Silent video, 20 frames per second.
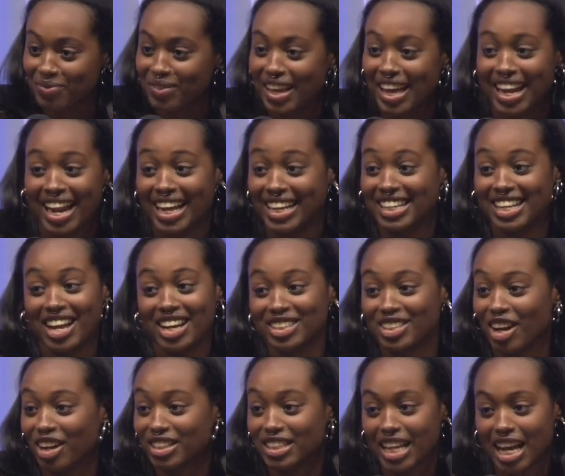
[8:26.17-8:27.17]
And I did not
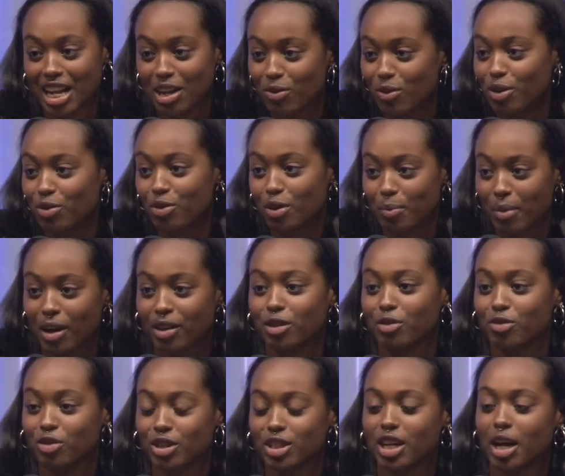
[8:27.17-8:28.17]
talk to anyone for about the
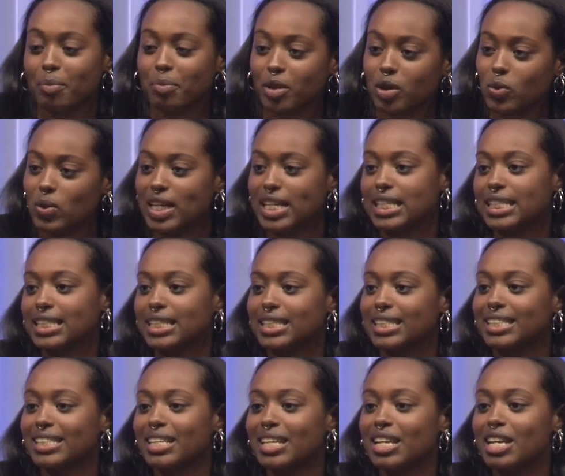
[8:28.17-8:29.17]
first couple of
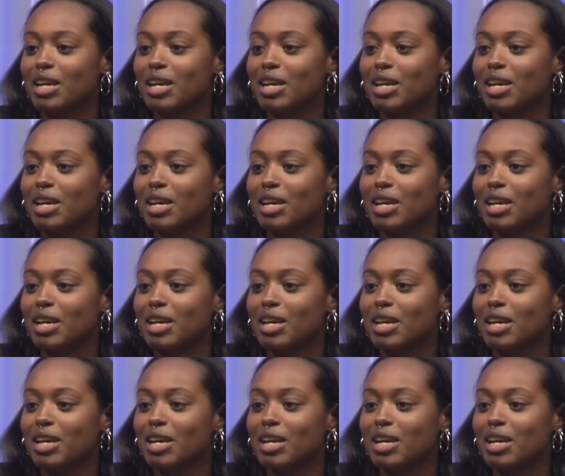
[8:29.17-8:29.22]
weeks.